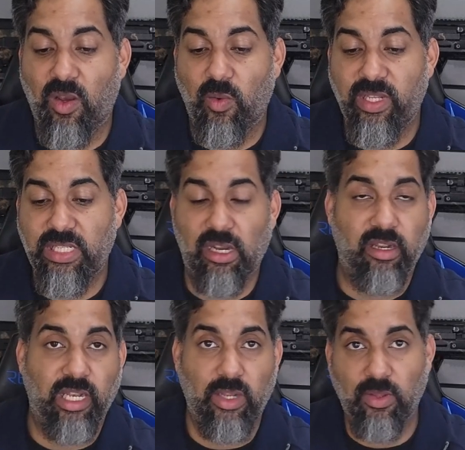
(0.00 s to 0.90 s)
we
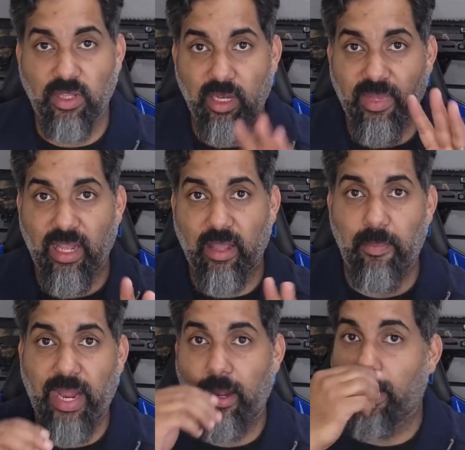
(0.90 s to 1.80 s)
started to do a little bit of
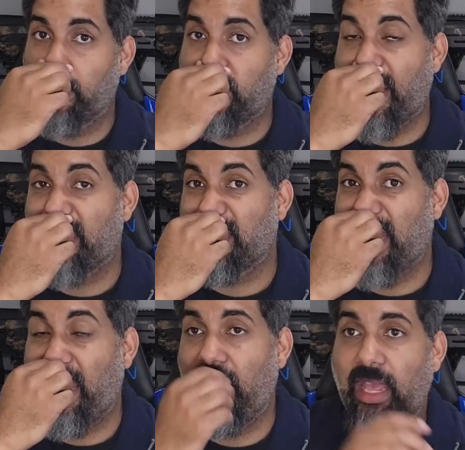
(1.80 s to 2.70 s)
compare and contrast.
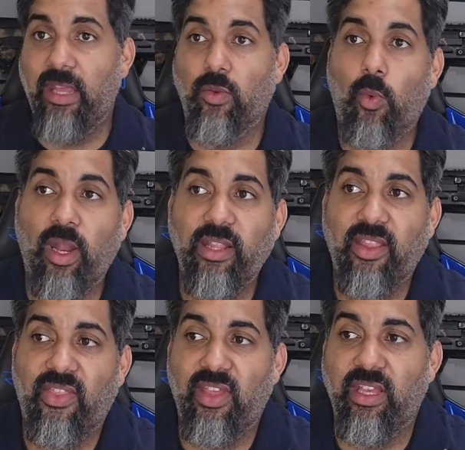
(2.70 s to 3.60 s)
And one of
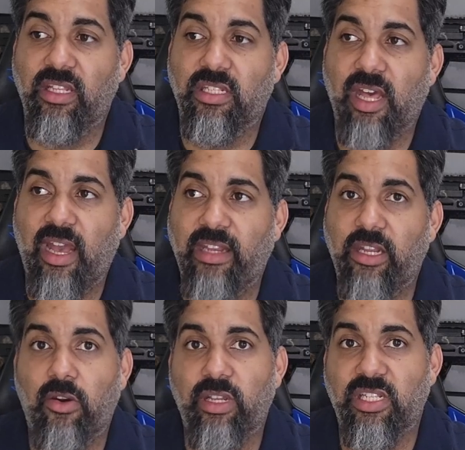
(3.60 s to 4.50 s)
the things I
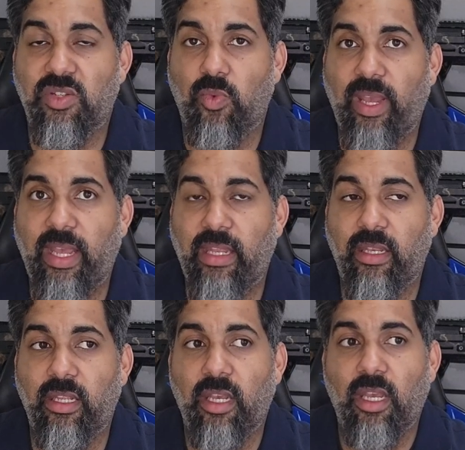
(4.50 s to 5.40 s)
noticed
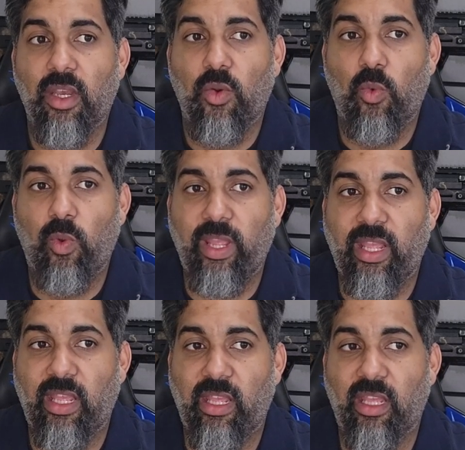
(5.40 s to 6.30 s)
when
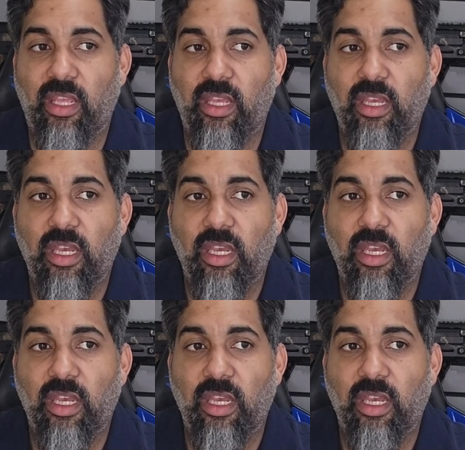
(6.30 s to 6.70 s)
we